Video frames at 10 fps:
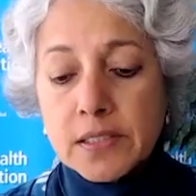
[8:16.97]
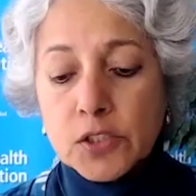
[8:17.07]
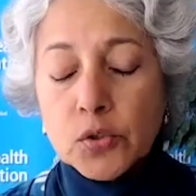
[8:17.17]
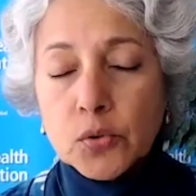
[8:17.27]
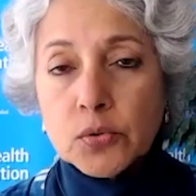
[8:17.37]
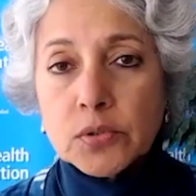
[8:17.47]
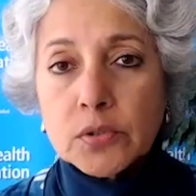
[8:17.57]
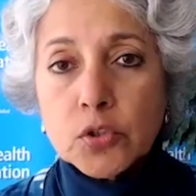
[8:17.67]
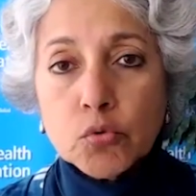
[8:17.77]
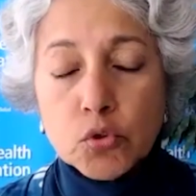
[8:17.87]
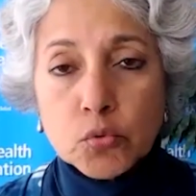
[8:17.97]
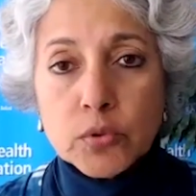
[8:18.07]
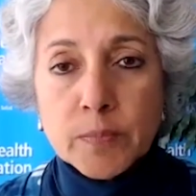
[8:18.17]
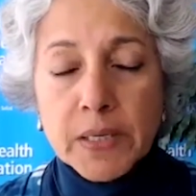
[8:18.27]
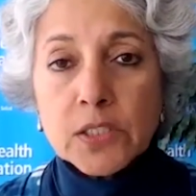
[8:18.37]
you know, new
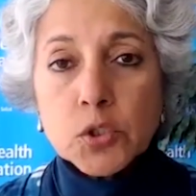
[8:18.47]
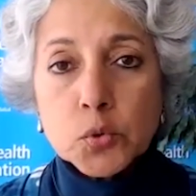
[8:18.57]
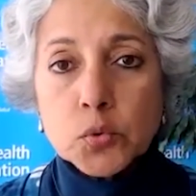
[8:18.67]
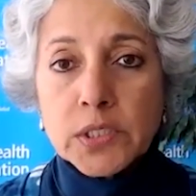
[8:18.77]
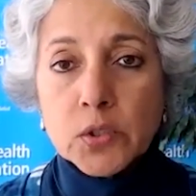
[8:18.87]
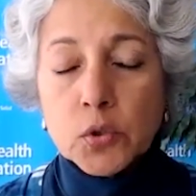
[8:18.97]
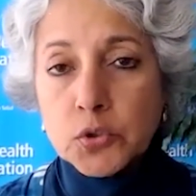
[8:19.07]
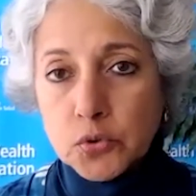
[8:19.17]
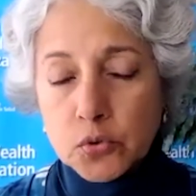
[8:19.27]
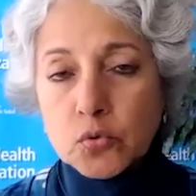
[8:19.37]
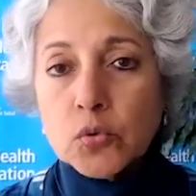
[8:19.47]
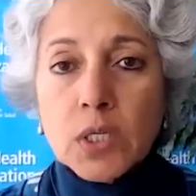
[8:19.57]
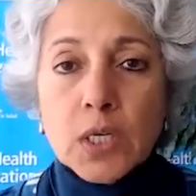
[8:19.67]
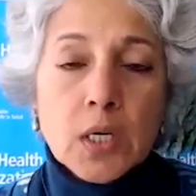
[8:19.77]
tools, better tools, and also to do